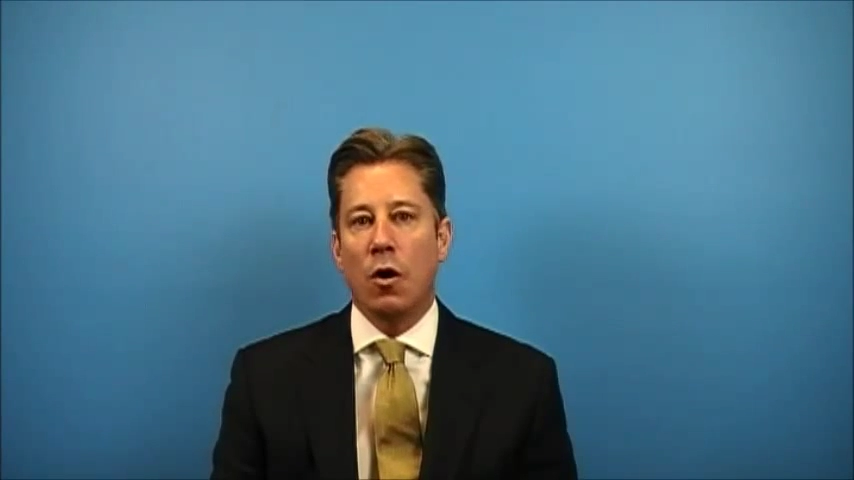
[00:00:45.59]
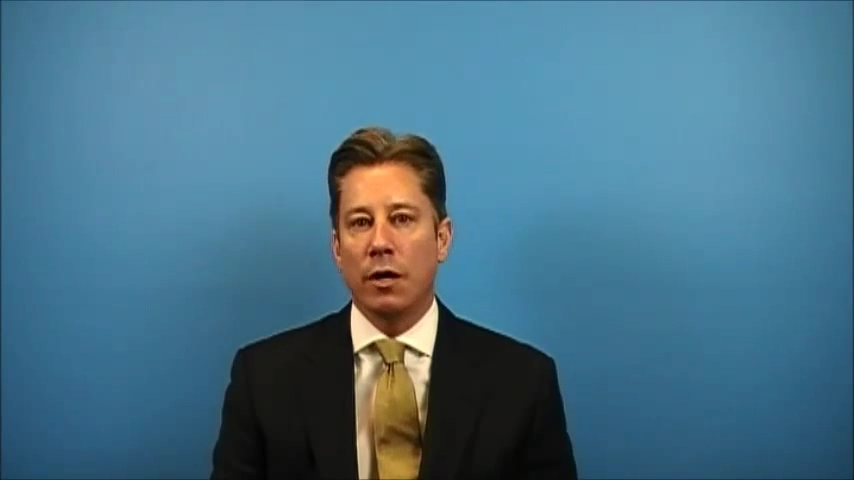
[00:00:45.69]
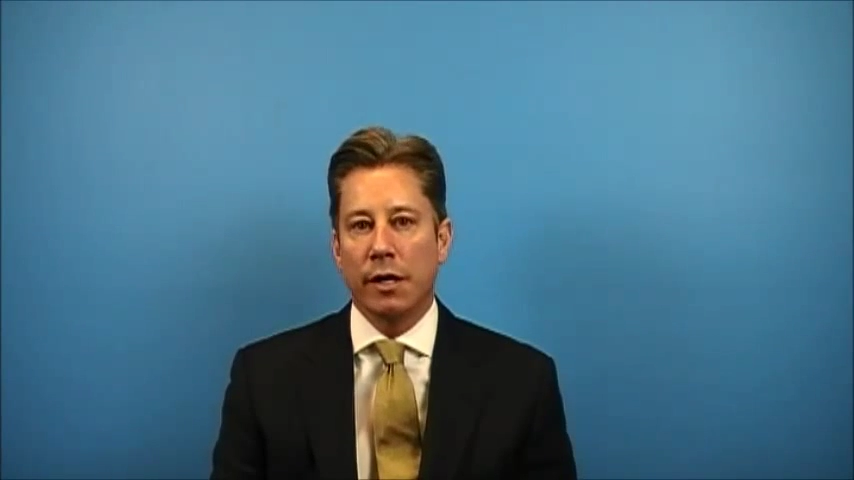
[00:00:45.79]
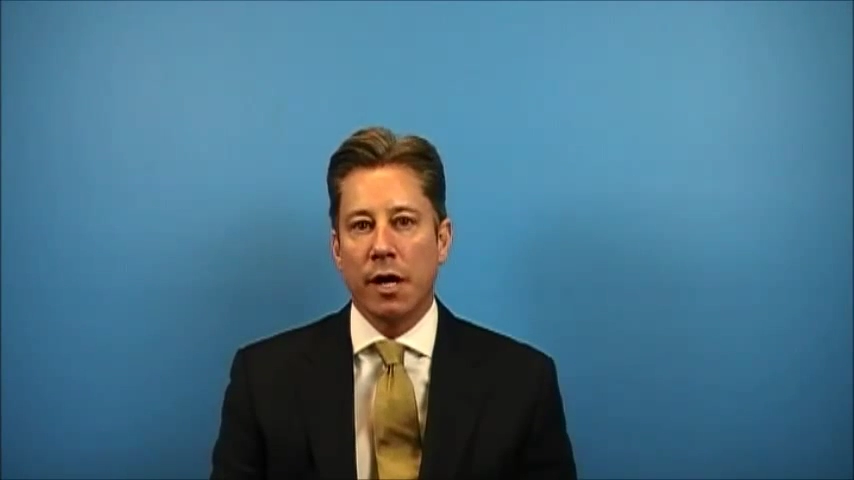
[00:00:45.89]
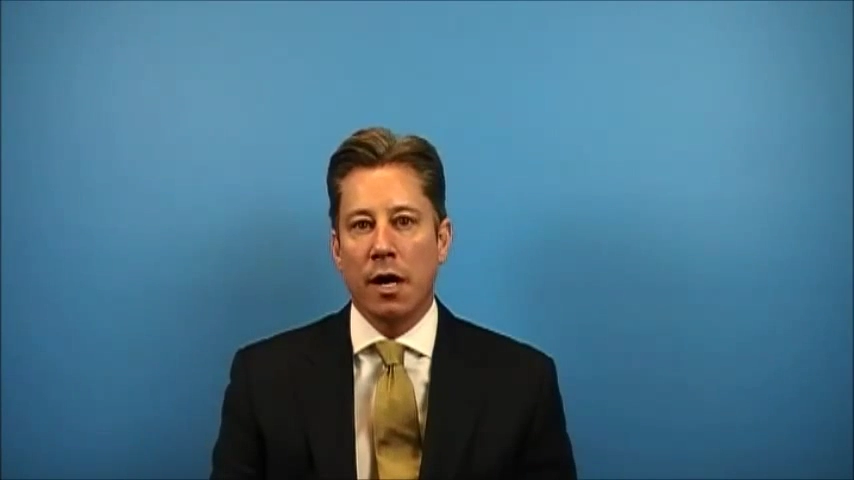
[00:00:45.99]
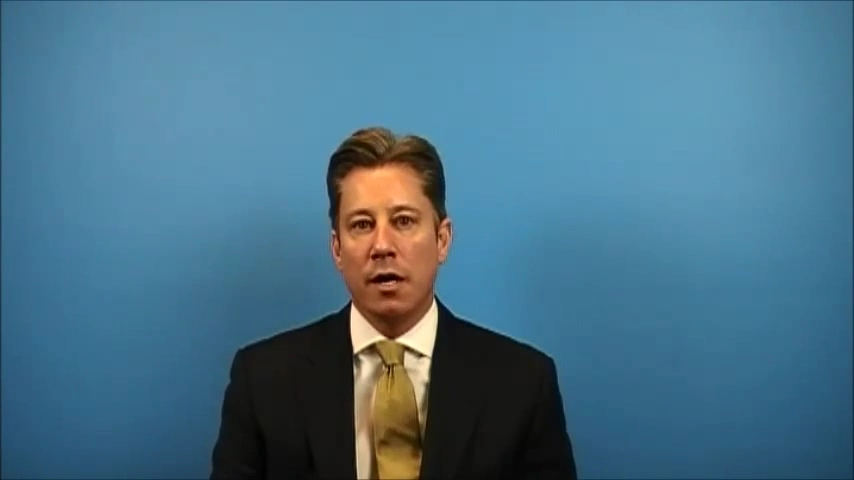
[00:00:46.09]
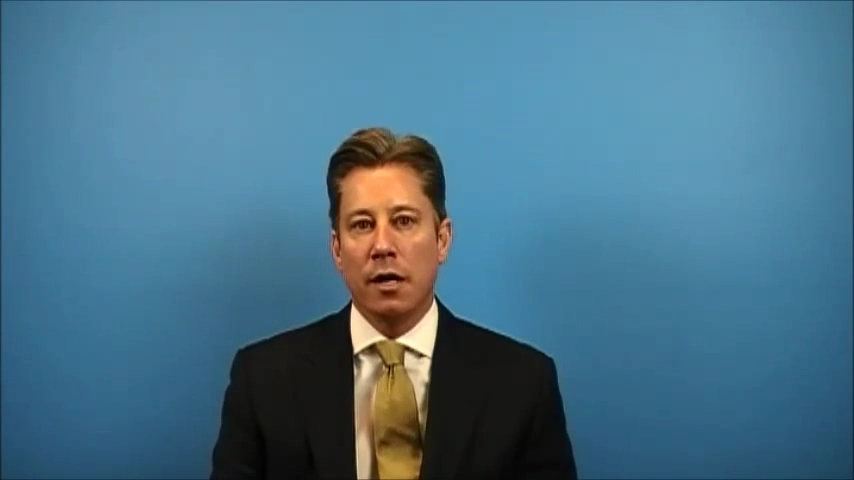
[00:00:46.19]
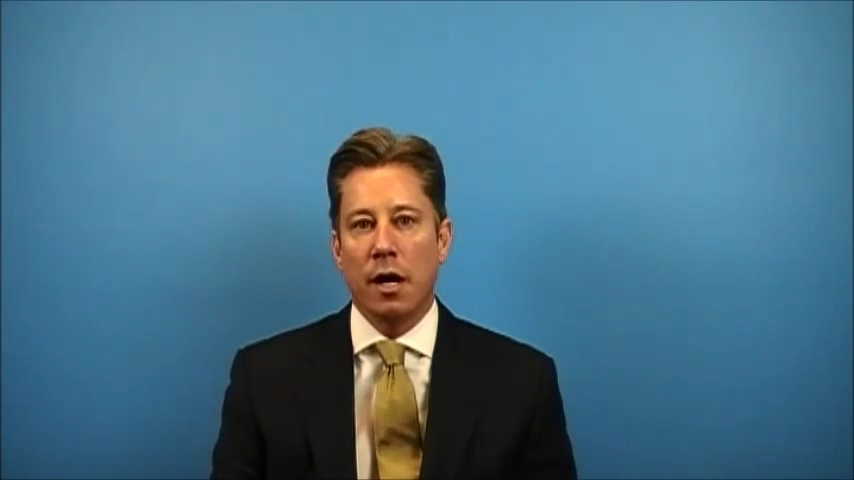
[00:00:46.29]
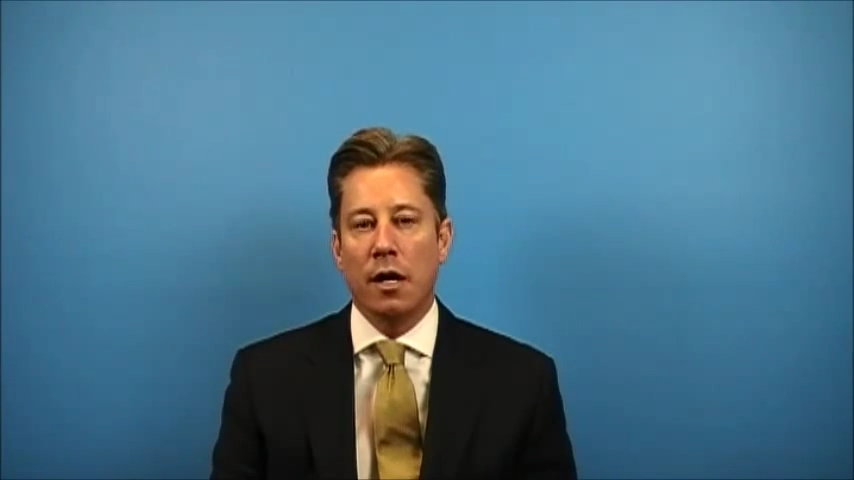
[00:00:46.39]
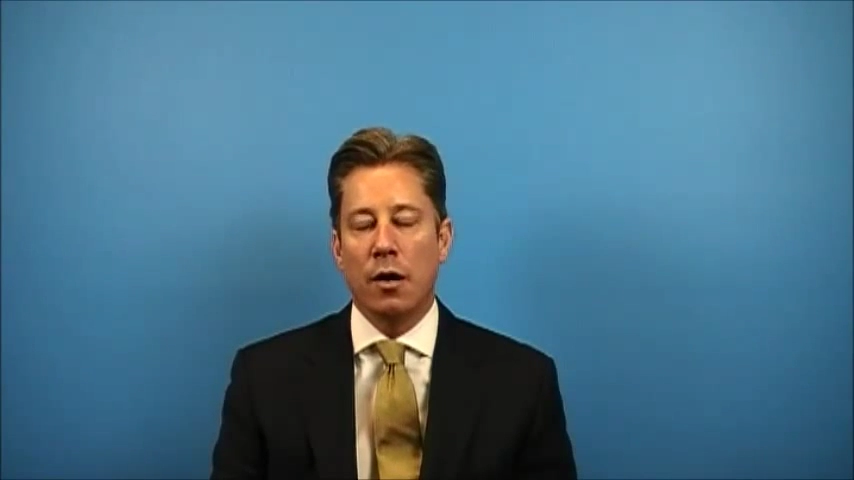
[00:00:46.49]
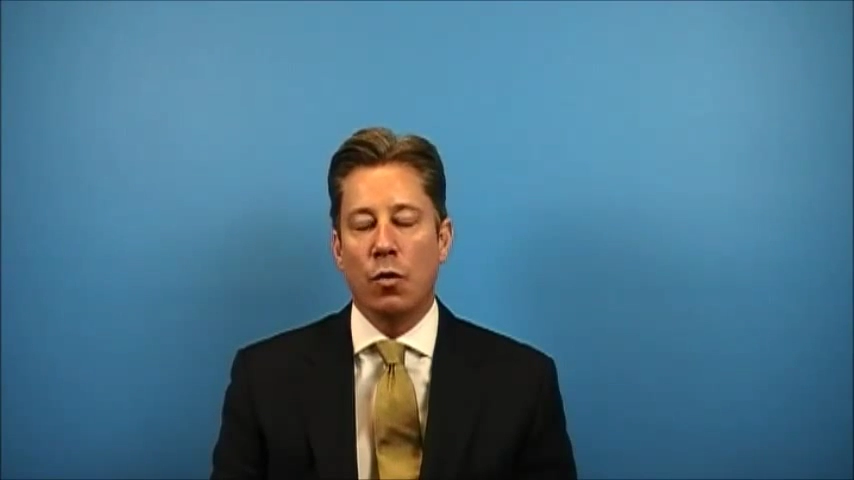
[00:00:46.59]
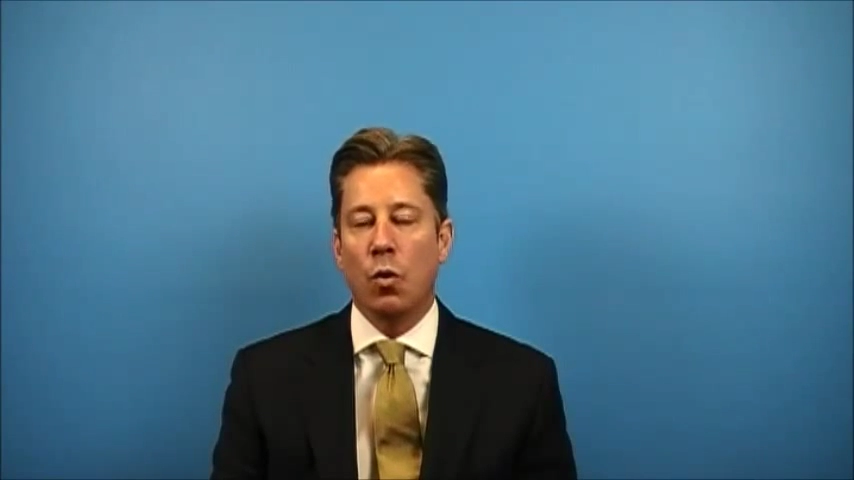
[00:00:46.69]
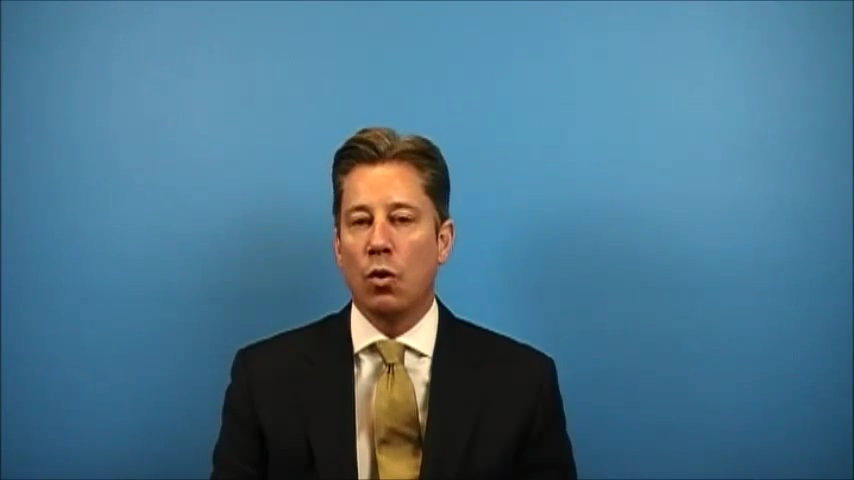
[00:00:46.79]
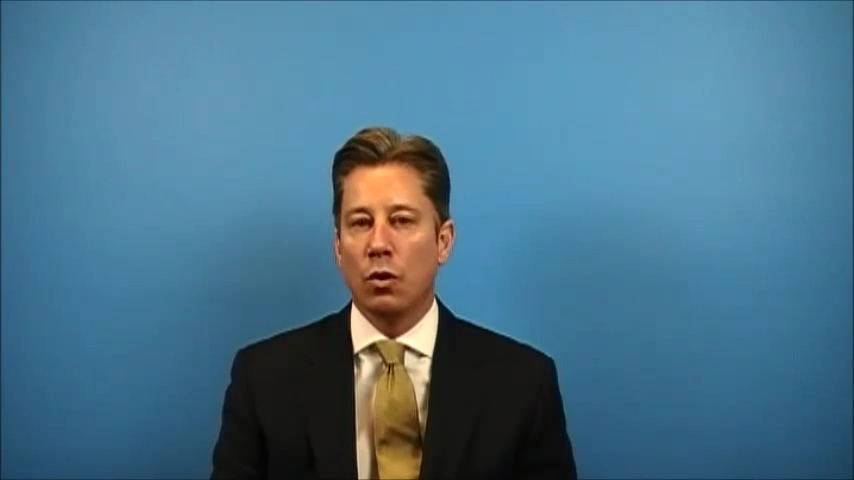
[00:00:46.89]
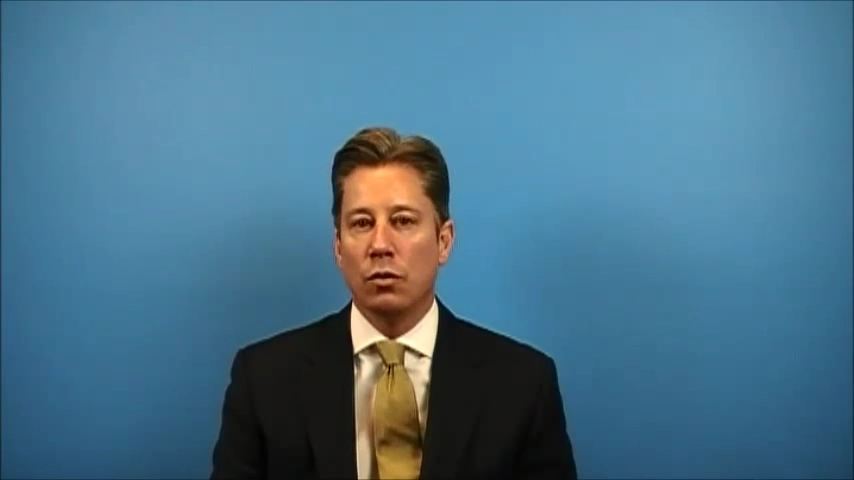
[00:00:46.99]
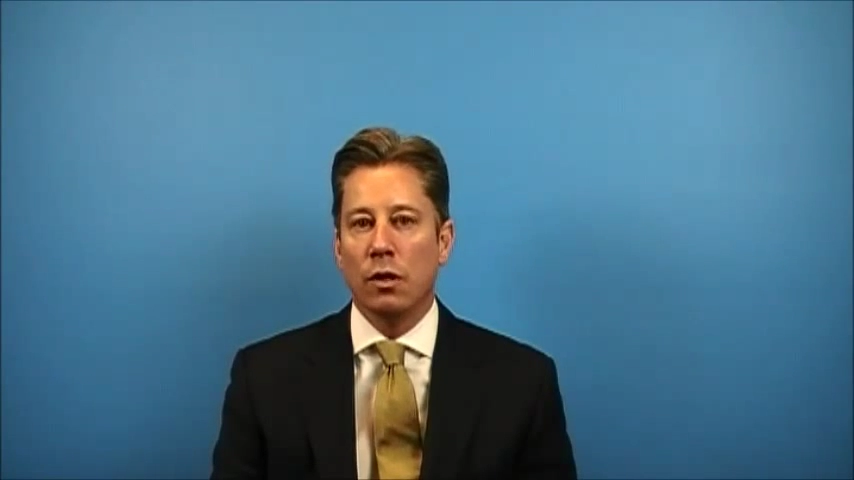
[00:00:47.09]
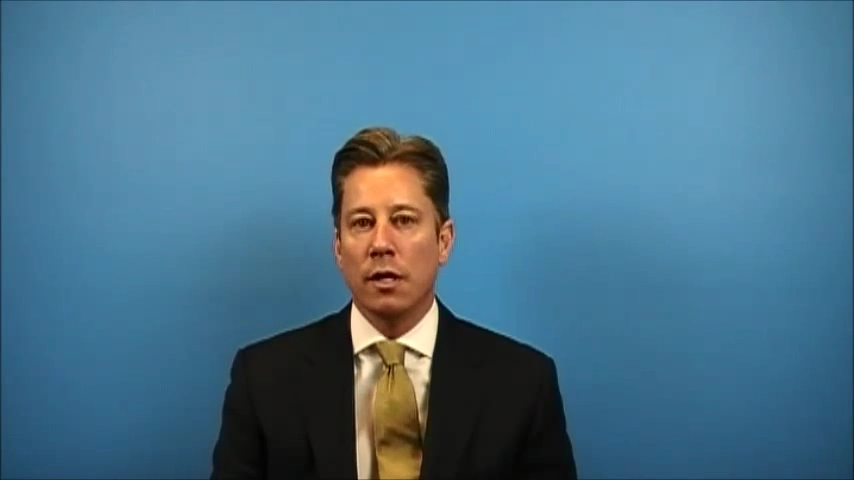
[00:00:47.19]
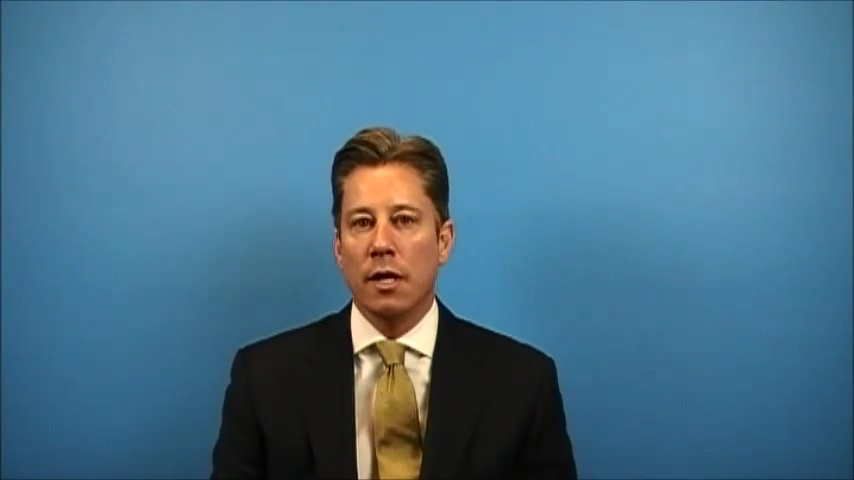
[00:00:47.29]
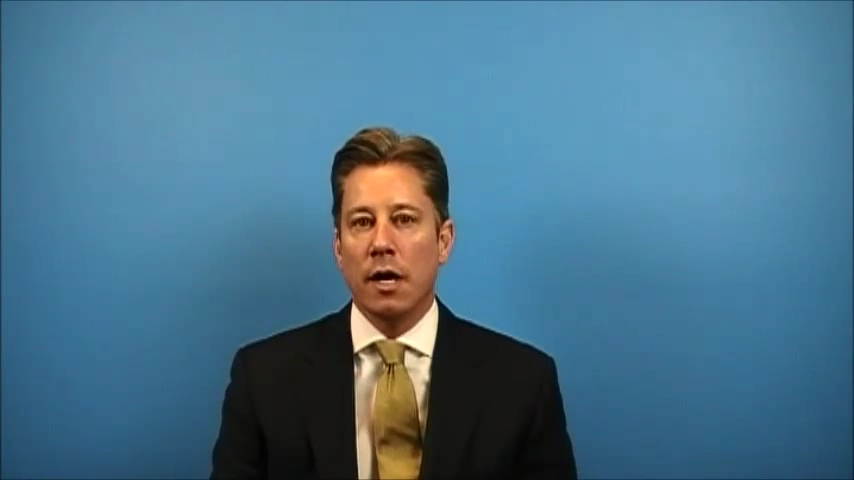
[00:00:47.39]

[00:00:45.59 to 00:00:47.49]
arnica uh, oral